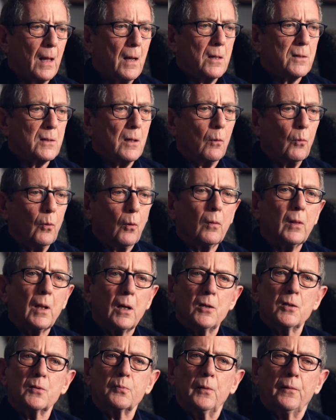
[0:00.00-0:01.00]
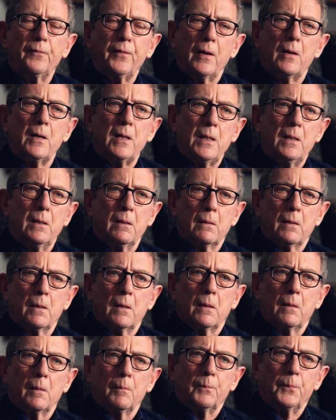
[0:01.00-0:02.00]
So all those were very
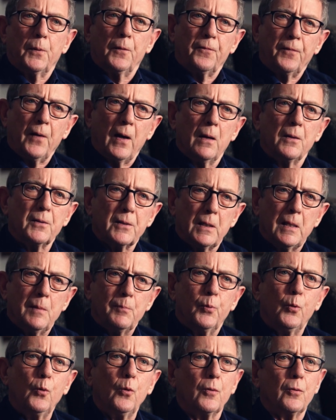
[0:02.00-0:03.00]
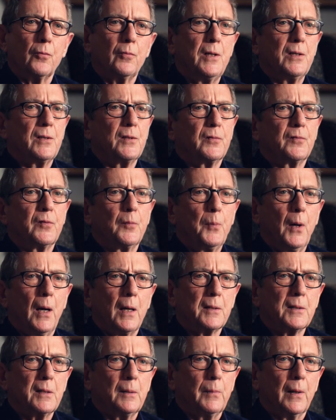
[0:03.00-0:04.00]
profound and important reasons for
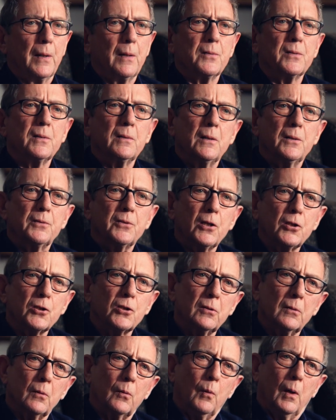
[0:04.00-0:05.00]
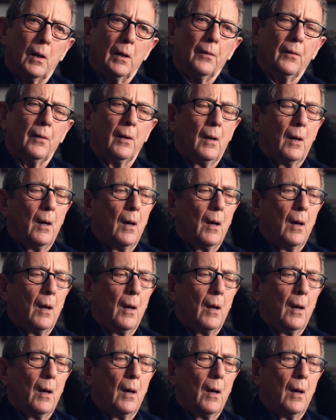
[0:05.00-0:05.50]
Brexit, but there was an additional one,